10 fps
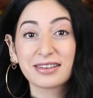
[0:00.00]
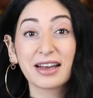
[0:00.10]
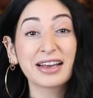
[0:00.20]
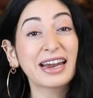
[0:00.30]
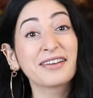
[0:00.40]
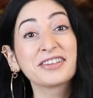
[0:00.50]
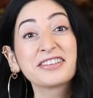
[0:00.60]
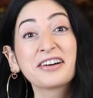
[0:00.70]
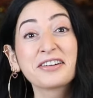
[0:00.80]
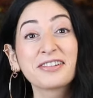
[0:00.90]
I'm going to have to
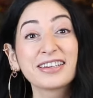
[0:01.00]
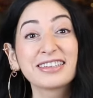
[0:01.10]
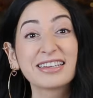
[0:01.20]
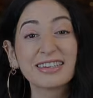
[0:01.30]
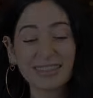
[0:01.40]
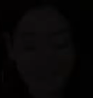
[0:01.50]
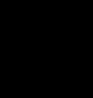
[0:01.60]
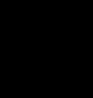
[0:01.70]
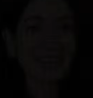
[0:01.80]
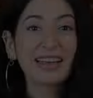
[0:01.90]
tuck right in.
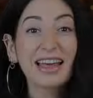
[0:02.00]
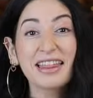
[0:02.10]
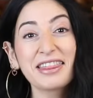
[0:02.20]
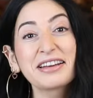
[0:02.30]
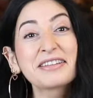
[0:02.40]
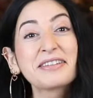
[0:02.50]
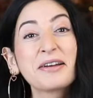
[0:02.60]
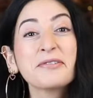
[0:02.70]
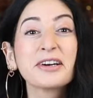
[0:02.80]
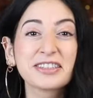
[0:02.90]
Thanks
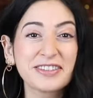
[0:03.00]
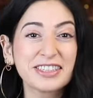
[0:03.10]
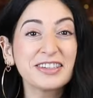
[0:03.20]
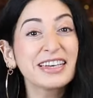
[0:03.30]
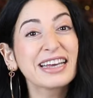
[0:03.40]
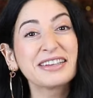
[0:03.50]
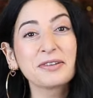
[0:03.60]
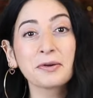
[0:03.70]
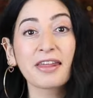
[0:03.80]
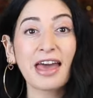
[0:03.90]
so much for tuning in to
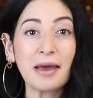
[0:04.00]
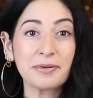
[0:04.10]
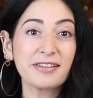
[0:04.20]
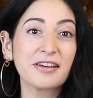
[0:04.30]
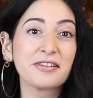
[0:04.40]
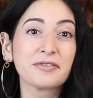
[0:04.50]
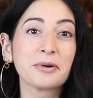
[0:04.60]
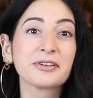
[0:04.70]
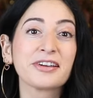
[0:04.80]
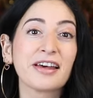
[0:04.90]
another episode of
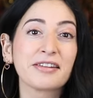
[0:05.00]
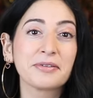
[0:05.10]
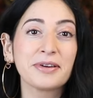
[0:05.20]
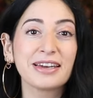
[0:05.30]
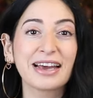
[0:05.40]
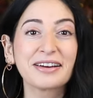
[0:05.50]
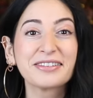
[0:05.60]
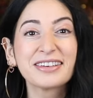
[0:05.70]
What on Earth to Eat Now.